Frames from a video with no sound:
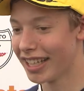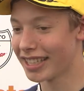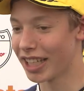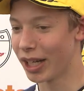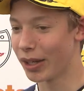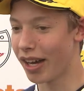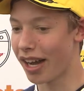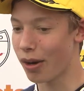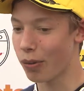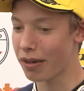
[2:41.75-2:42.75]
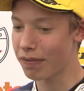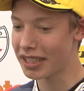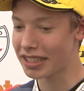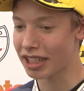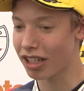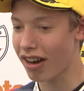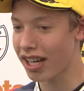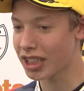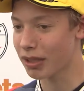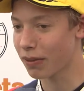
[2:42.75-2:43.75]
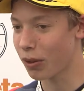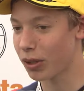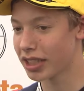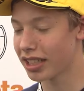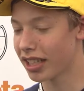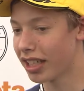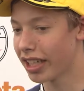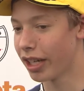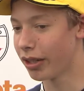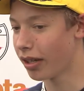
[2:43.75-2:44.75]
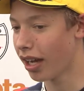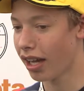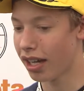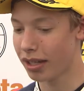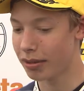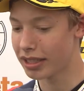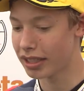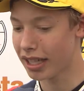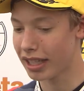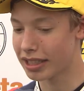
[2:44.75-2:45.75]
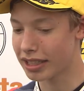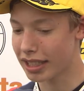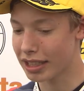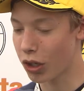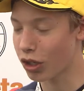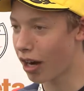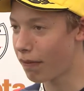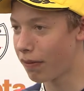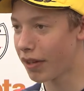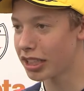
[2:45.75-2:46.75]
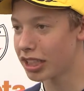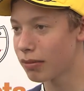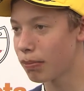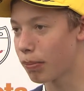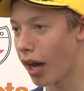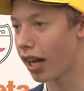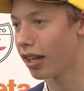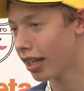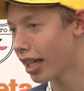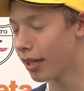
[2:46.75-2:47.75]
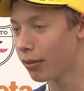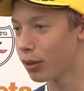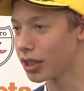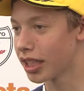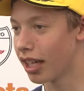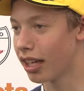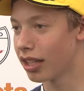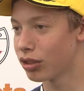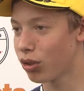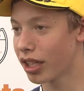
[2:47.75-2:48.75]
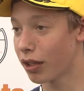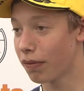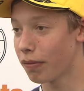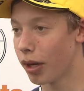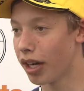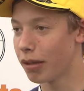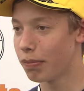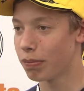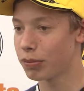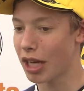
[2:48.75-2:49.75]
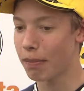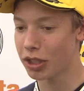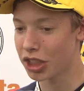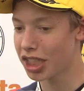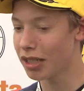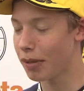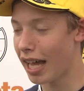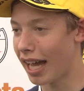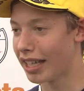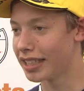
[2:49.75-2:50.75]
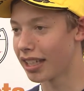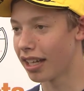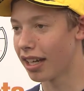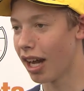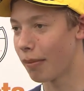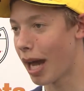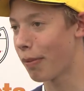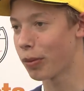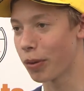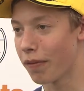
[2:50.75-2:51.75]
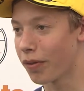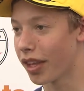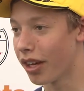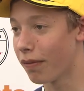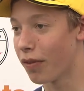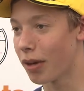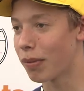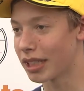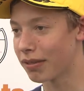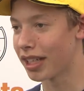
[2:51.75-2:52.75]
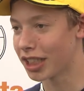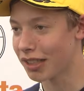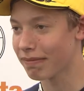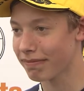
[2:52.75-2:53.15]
So when Fenton crashed, of course, you know, it's not great for Fenton, but it was really good for my championship, and I'm happy with the 3rd place finish.